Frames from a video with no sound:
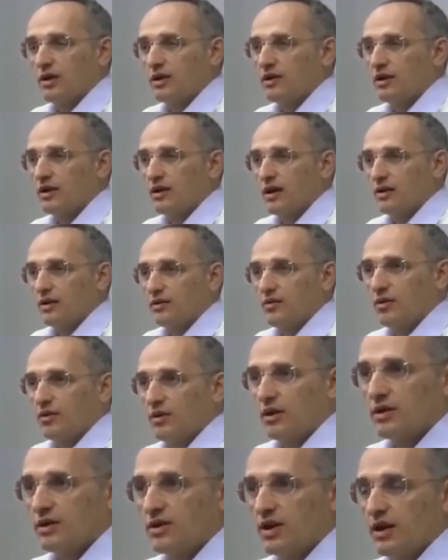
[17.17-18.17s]
Ghee is
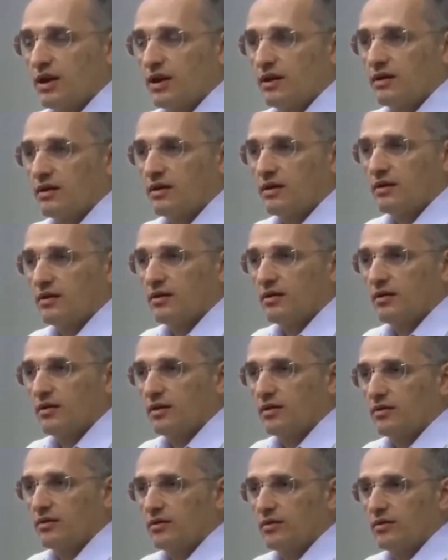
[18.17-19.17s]
cooling. It doesn't cause
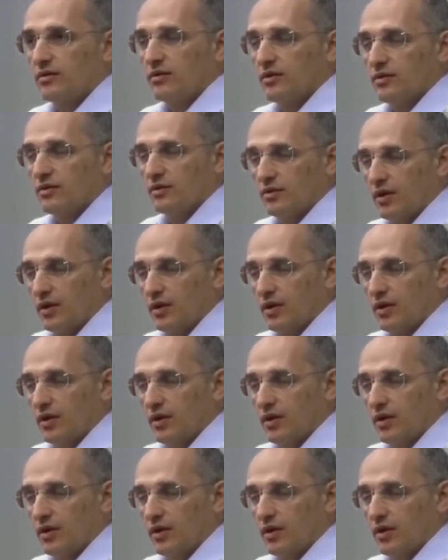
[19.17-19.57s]
overheating.